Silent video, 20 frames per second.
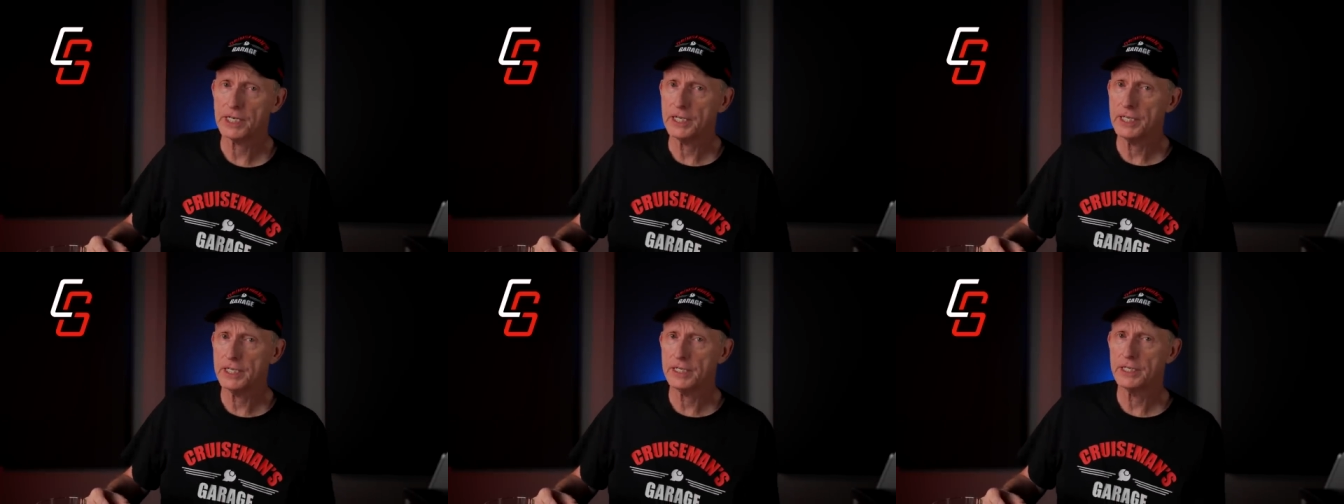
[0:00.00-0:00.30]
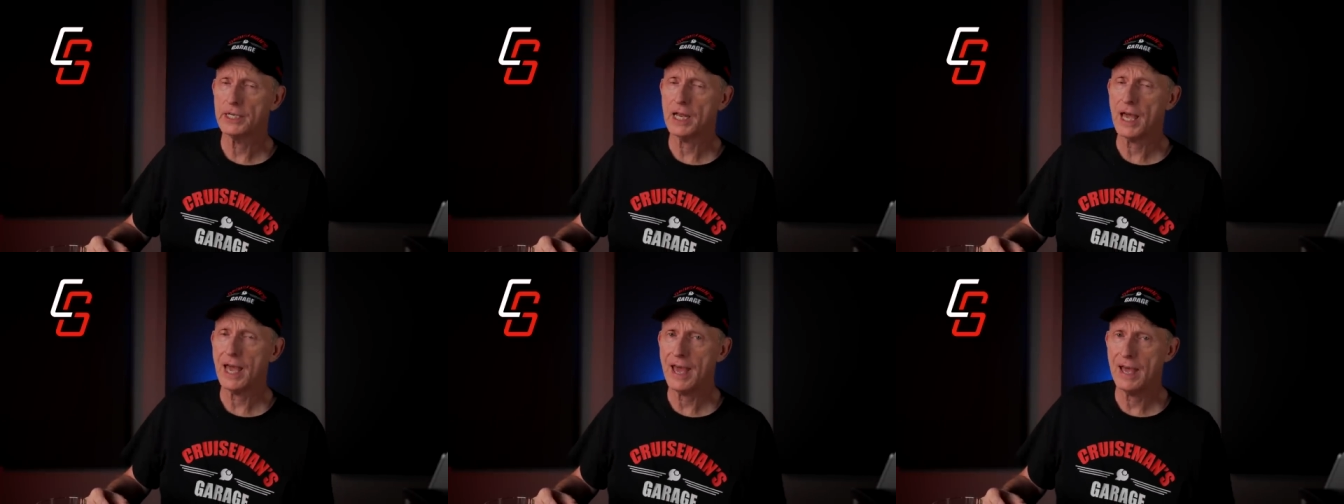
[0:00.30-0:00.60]
I
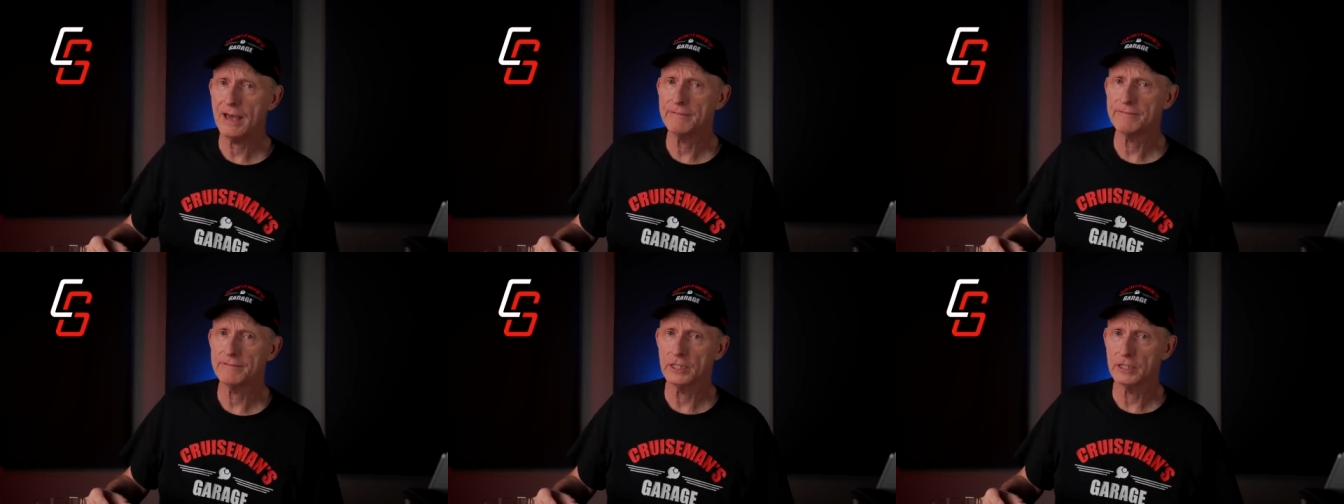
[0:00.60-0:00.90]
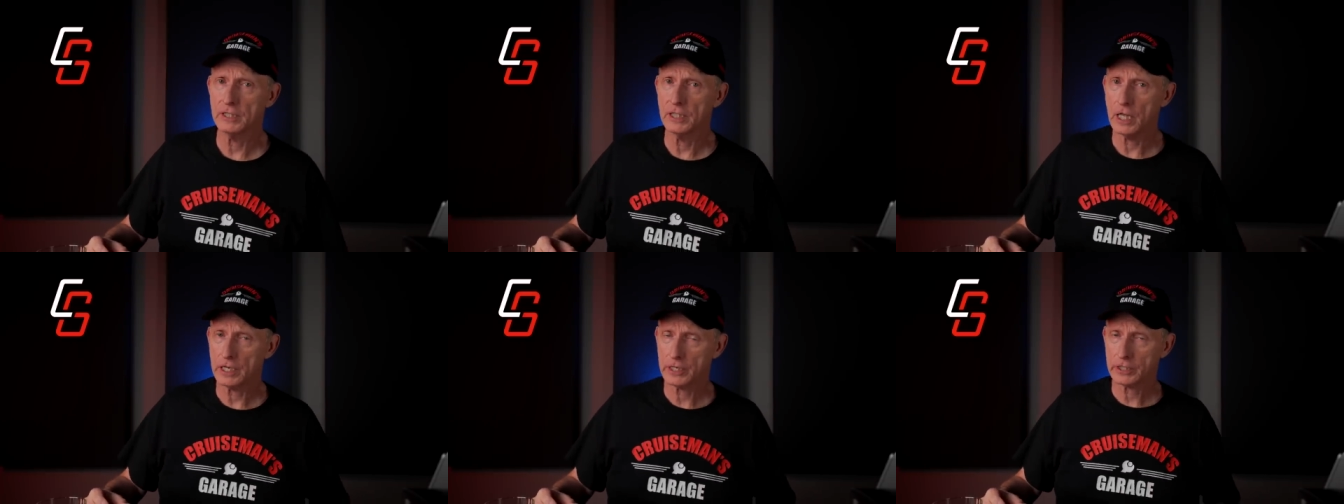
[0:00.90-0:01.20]
didn't have a
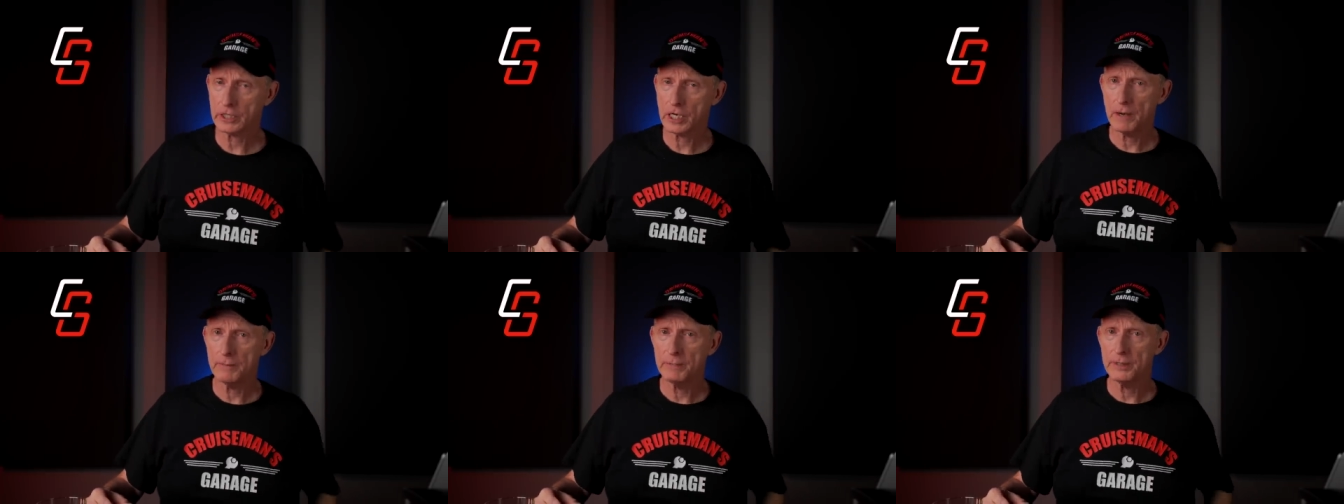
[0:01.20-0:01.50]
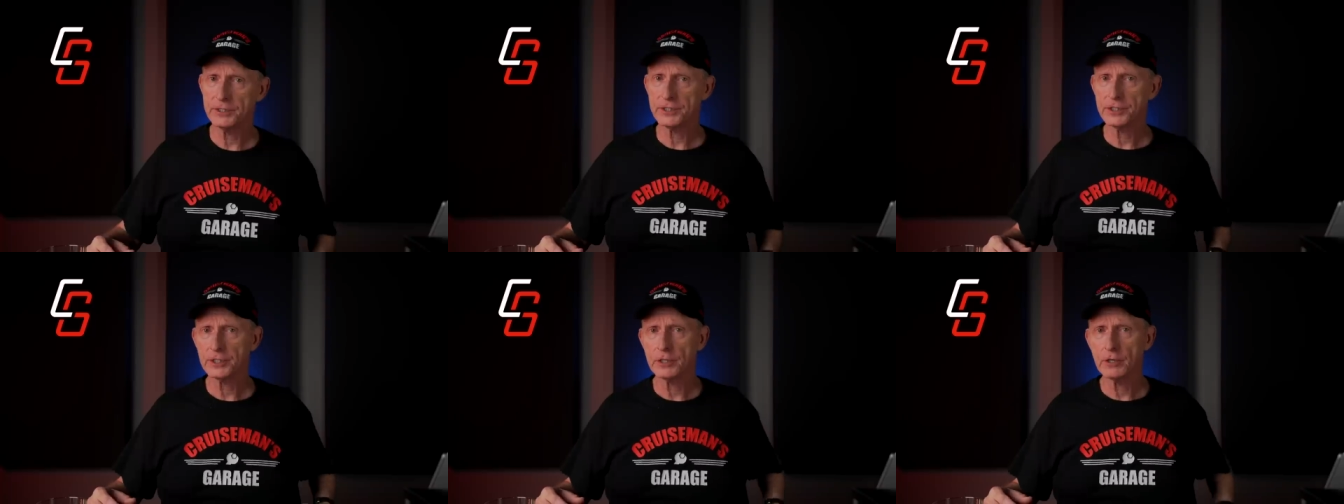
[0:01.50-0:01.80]
lot of
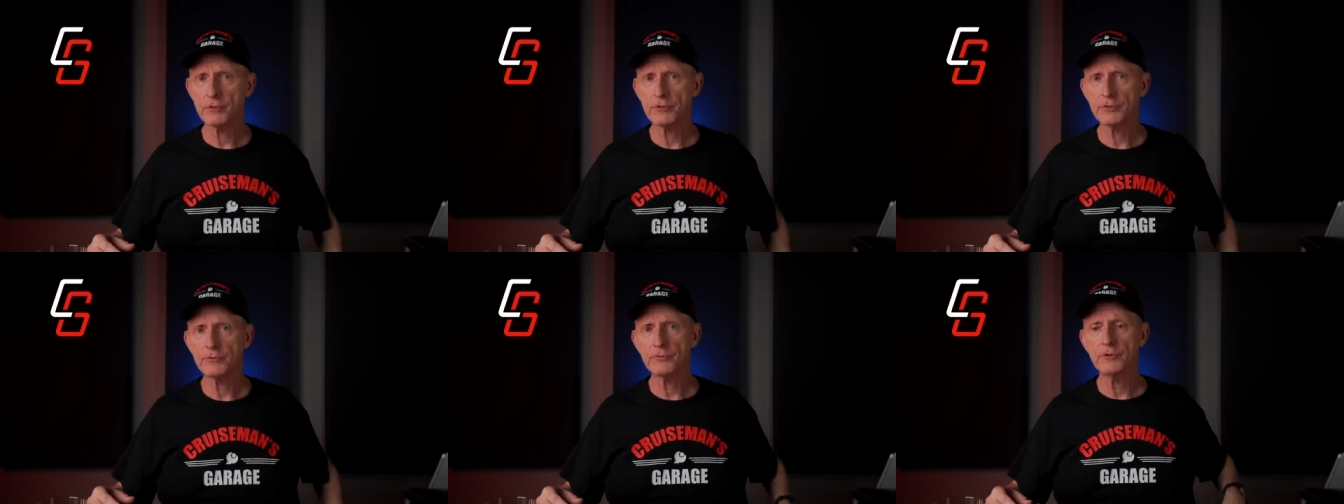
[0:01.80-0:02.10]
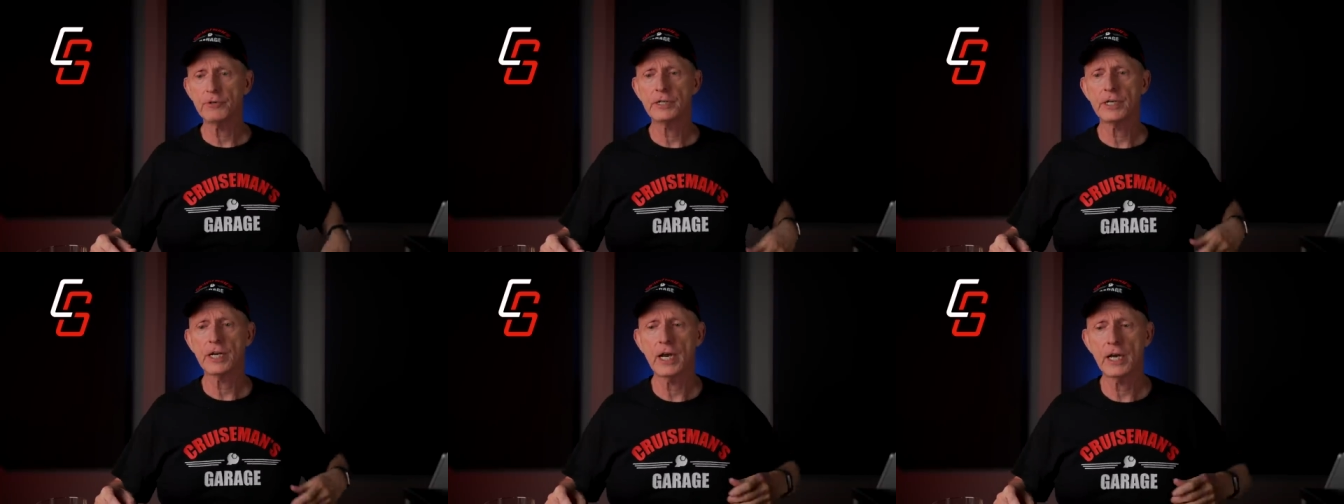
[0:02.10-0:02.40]
comments to go
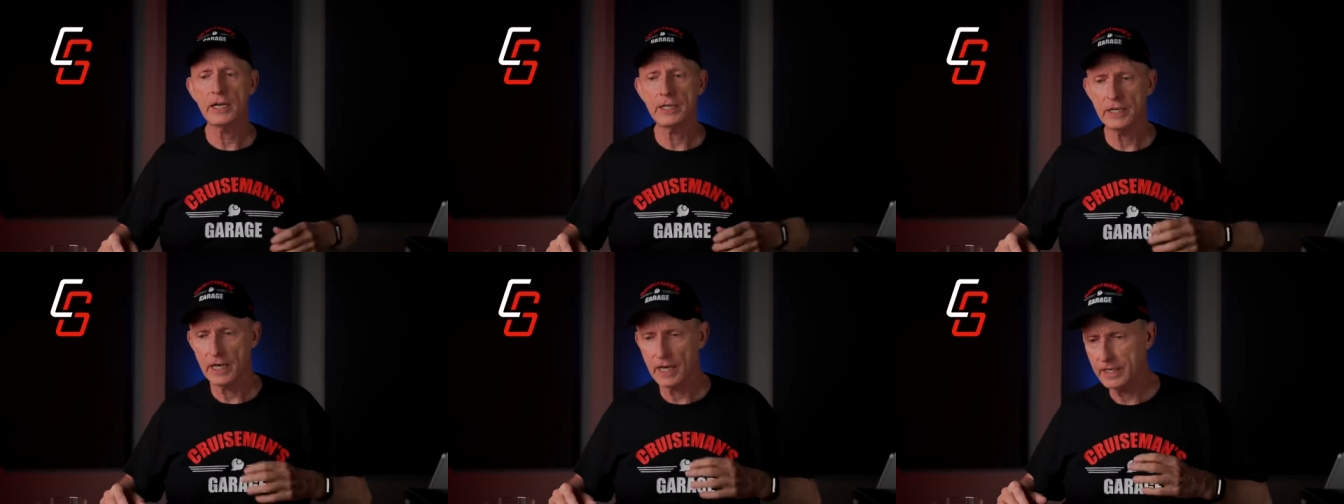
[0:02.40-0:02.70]
through tonight.